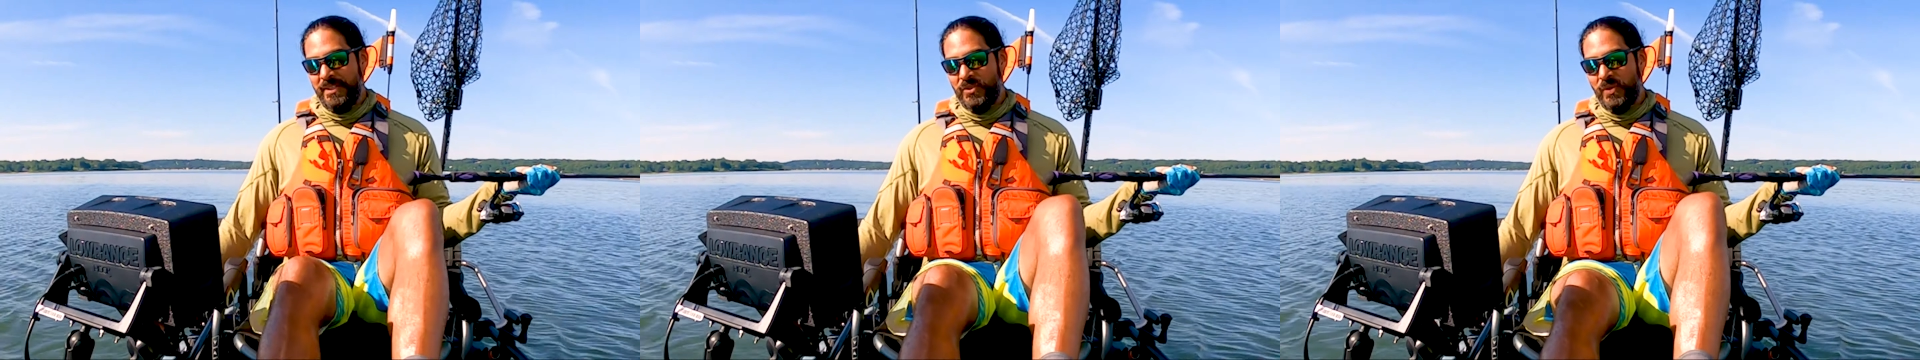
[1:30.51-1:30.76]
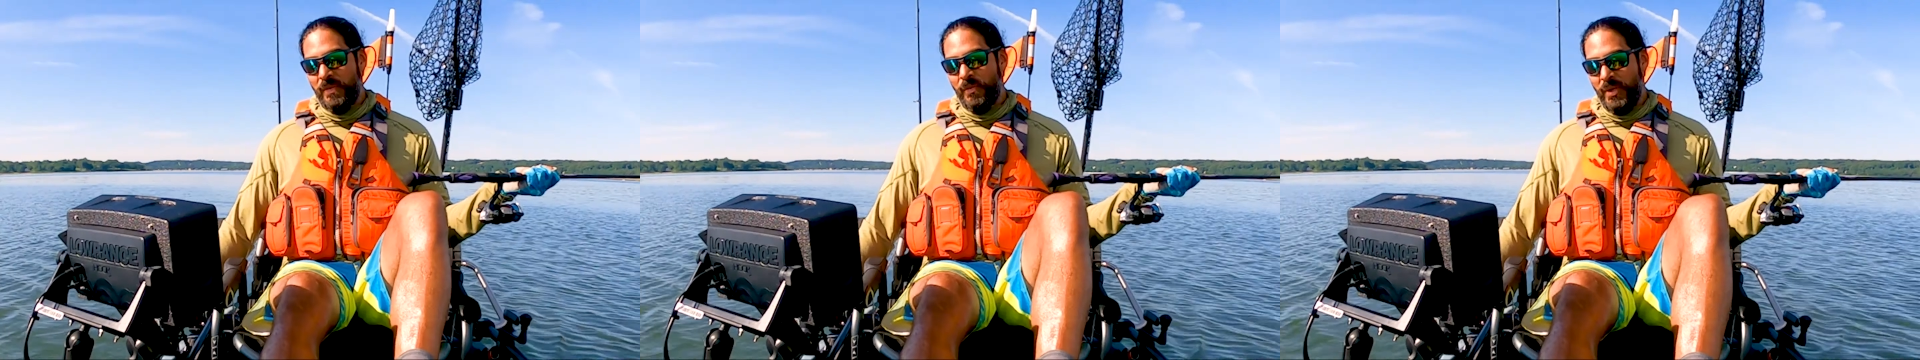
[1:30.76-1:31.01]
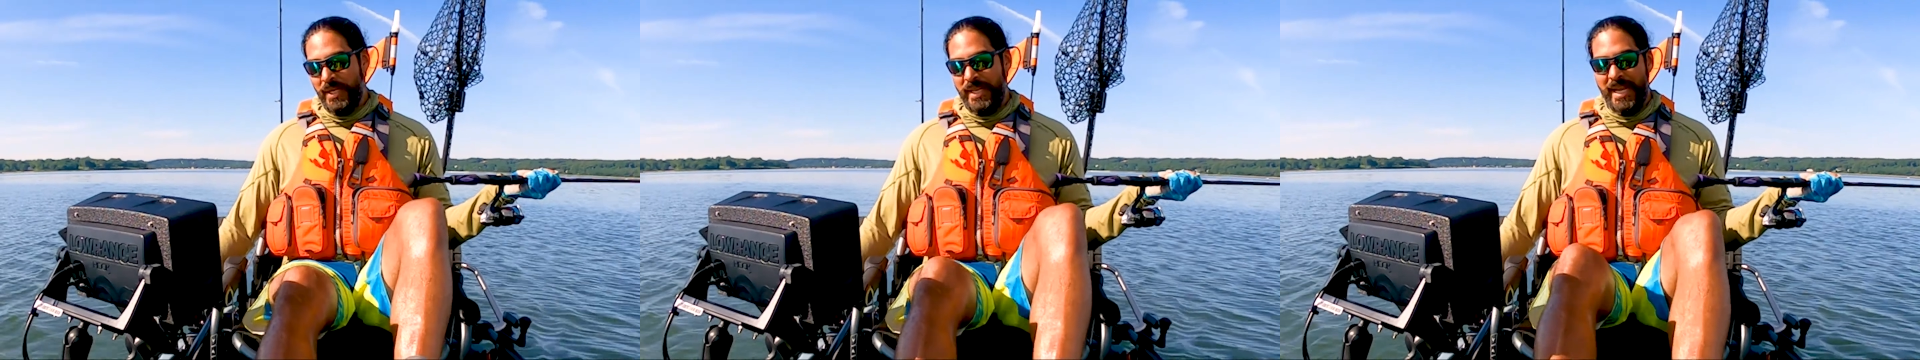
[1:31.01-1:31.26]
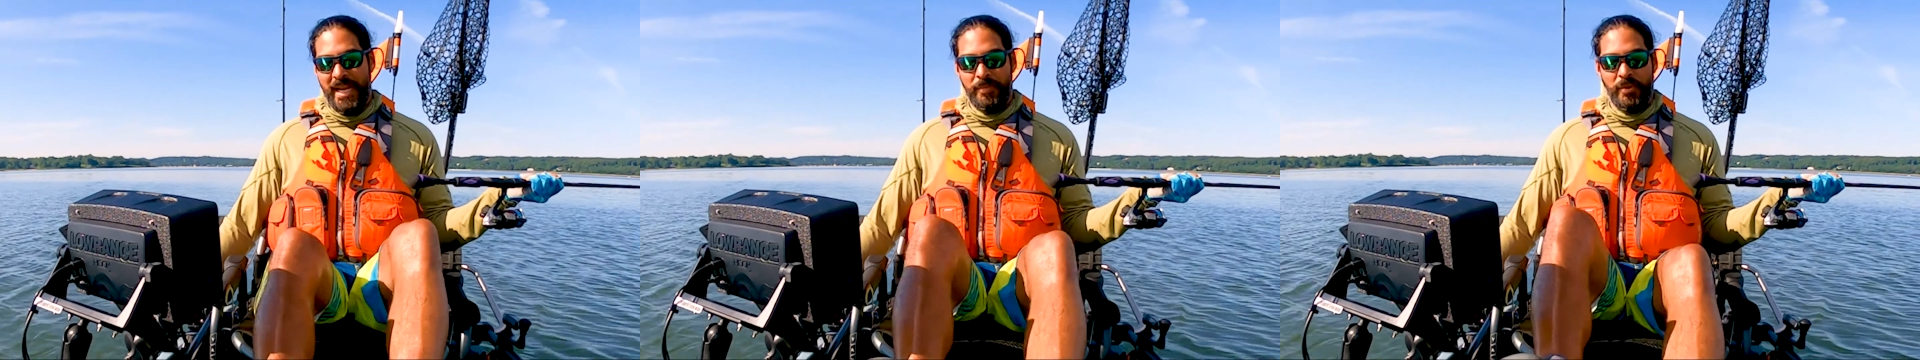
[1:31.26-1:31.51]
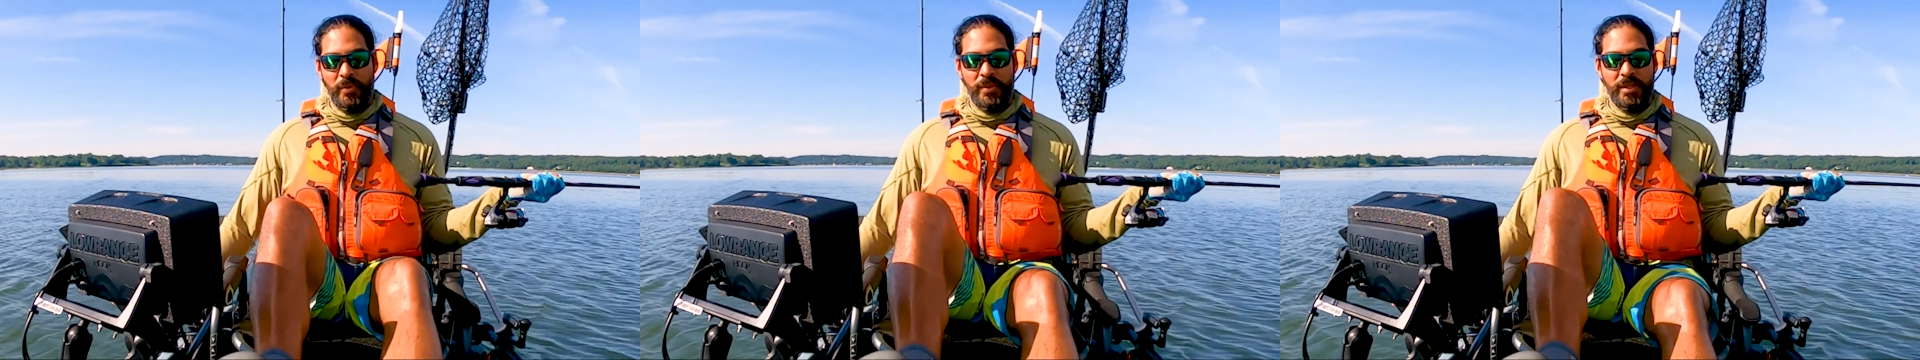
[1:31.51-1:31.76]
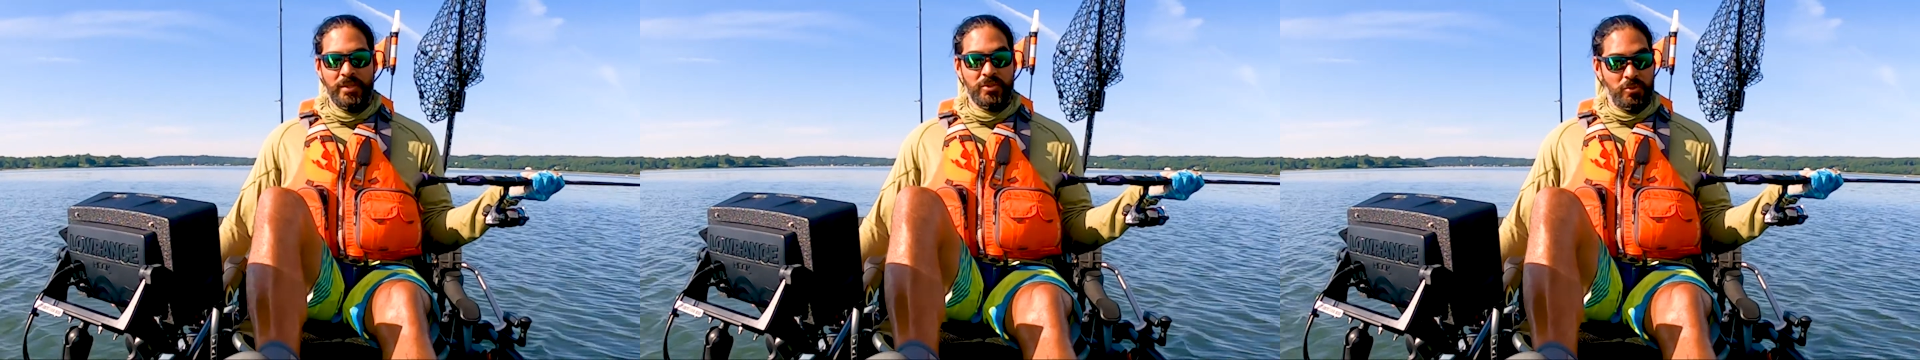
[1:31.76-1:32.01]
so I'm really happy
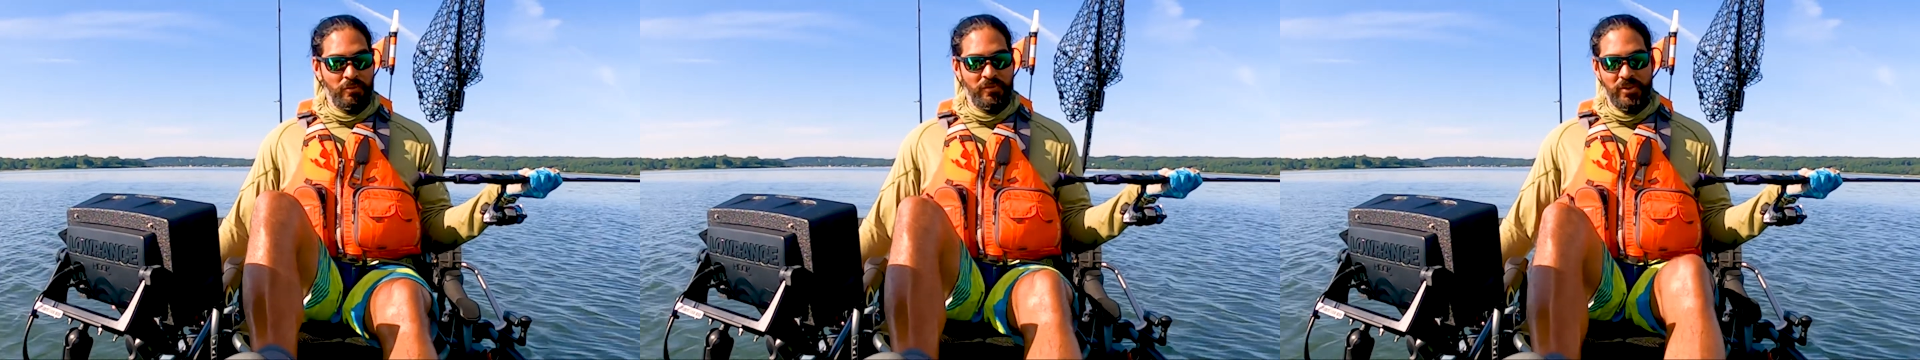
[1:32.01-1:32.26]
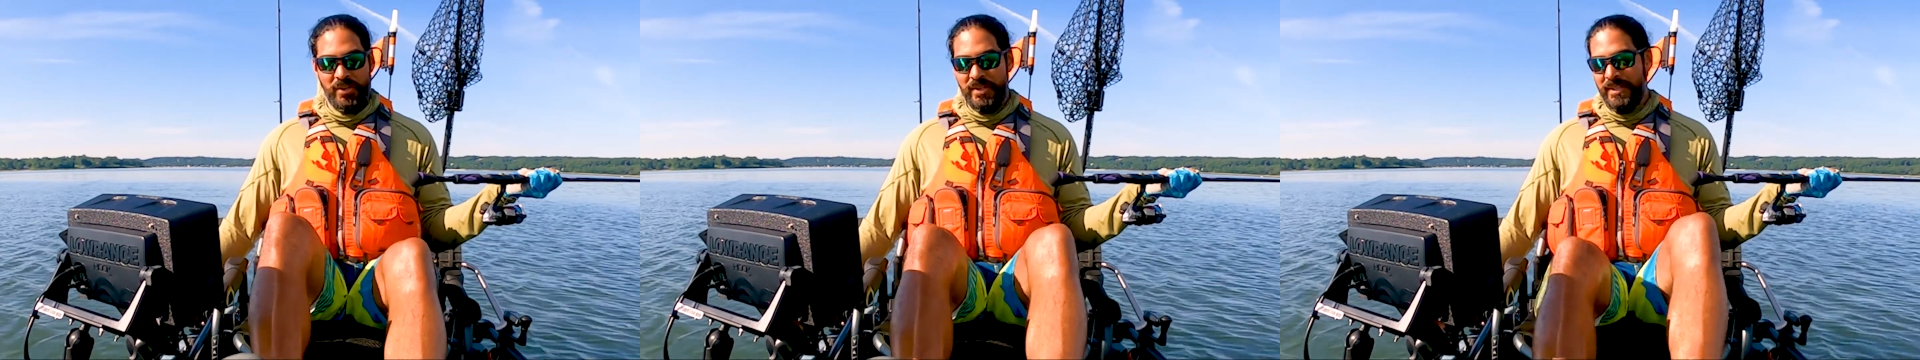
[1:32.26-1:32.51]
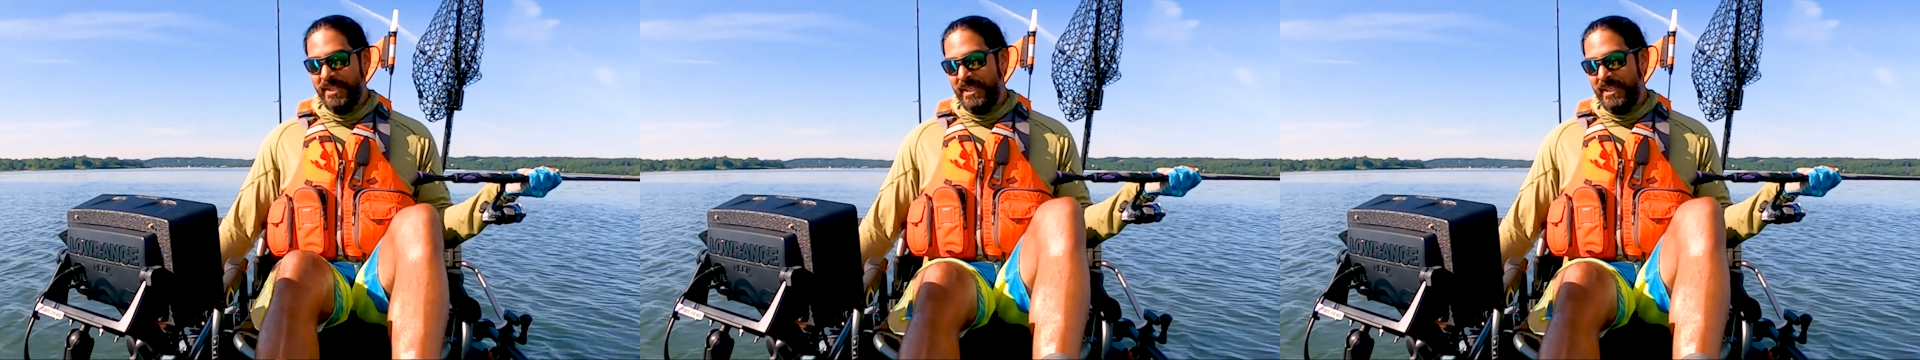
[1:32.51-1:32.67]
with it so far.